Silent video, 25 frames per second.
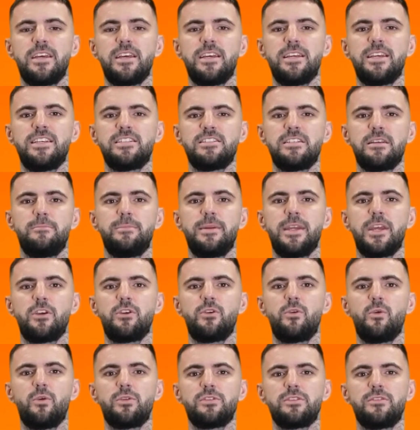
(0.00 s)
This can be a
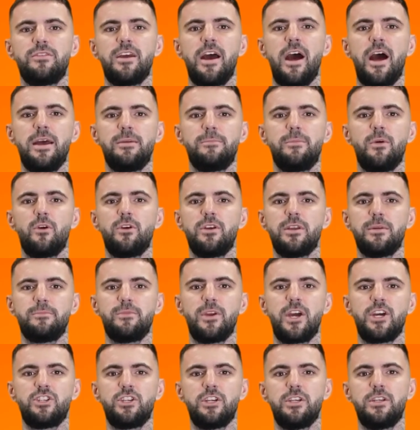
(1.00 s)
cause of high boiler
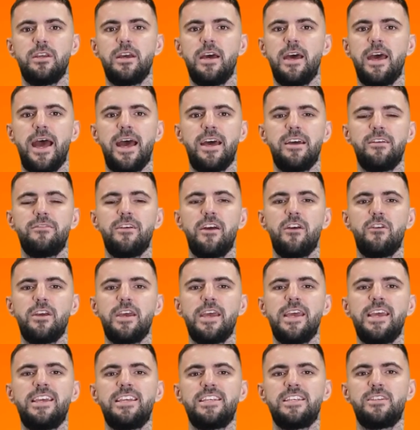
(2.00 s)
pressure and a very
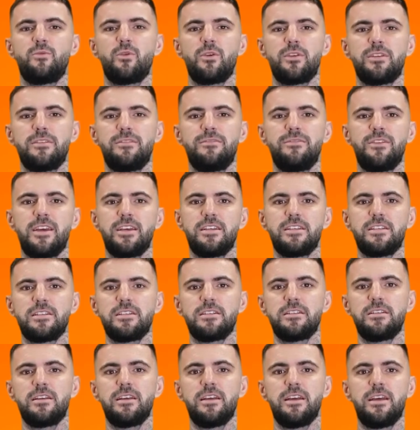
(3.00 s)
easy one to fix.
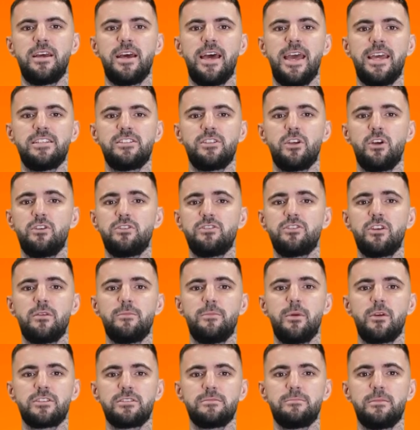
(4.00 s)
It's also
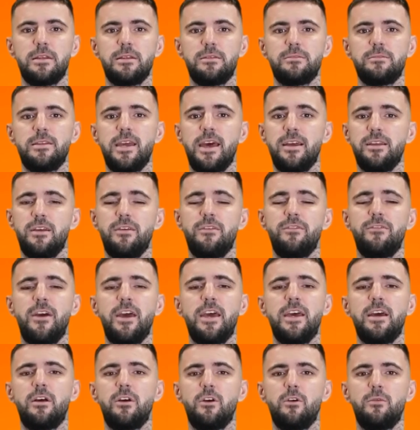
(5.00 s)
possible that the
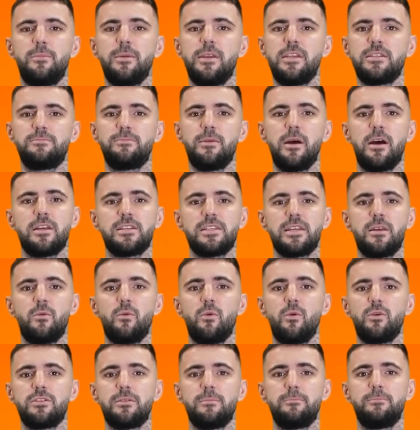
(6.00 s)
filling loop is passing
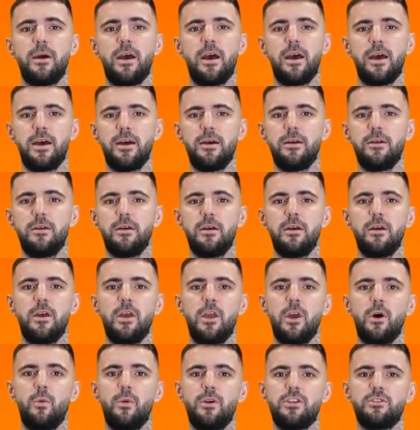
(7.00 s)
water by,
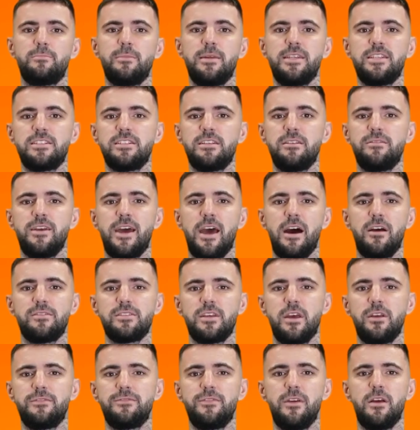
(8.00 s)
which means the valves
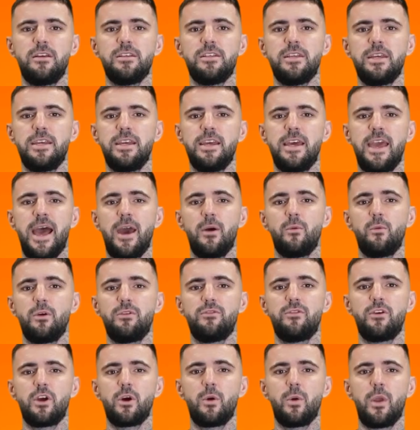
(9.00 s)
are faulty and
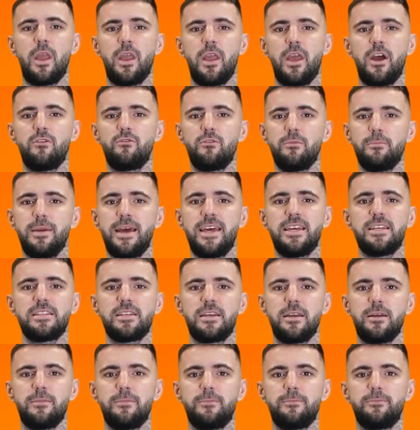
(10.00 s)
would require
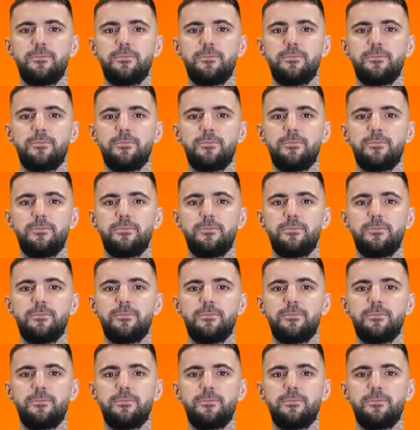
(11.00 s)
replacing.